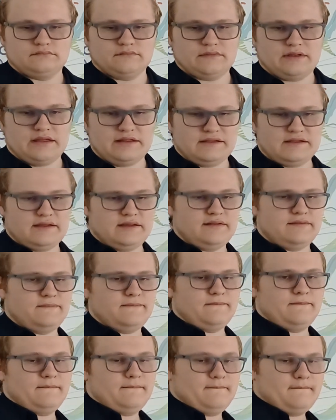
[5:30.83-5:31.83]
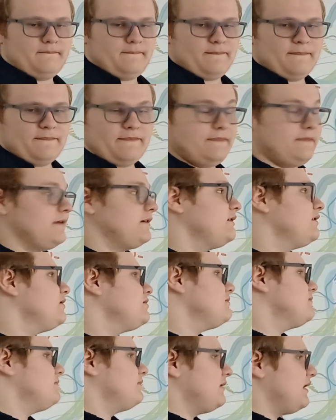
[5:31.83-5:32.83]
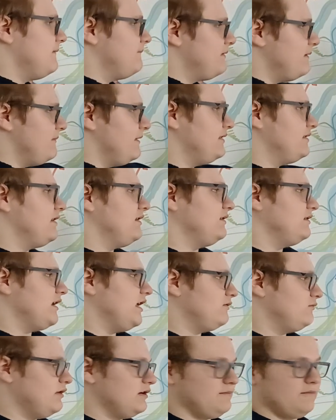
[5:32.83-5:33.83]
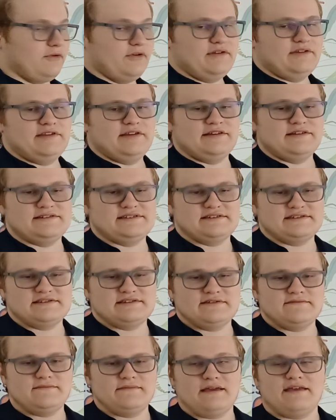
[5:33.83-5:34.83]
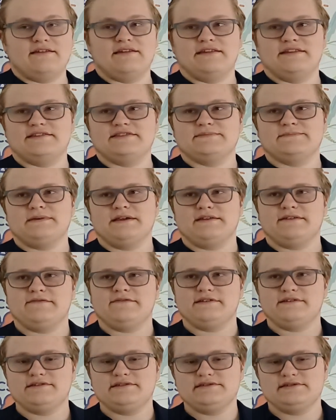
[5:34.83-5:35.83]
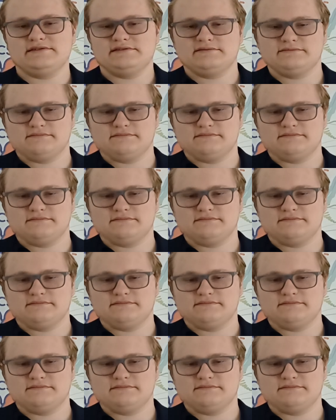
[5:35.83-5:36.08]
And then third, implementing network monitoring system and its benefits.